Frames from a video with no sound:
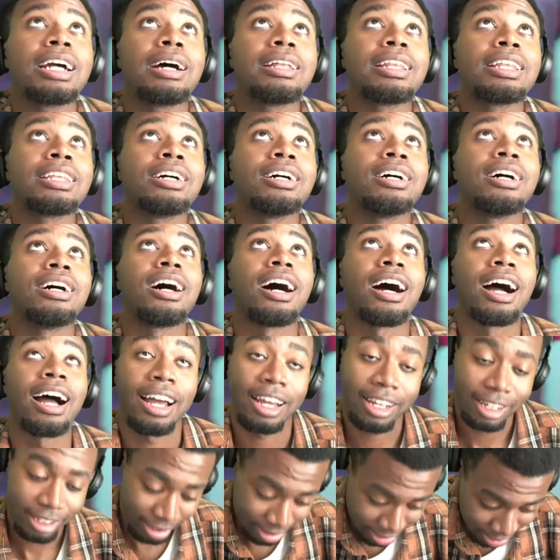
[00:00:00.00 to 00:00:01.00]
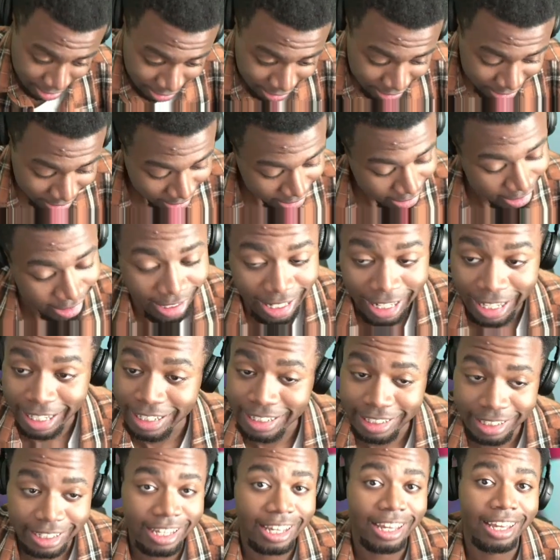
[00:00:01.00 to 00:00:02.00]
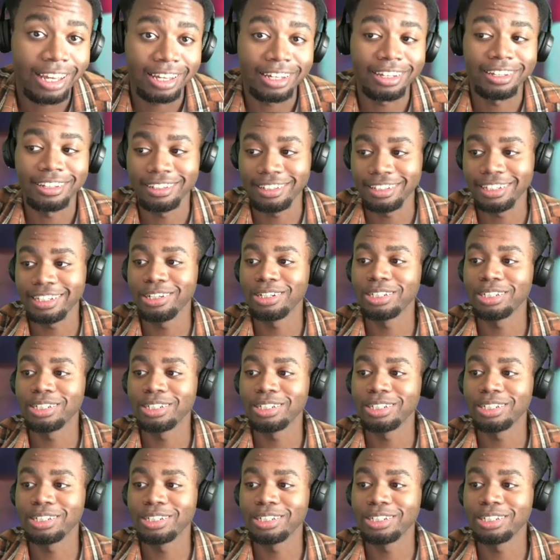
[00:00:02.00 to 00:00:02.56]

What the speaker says: at the eye, like yeah, he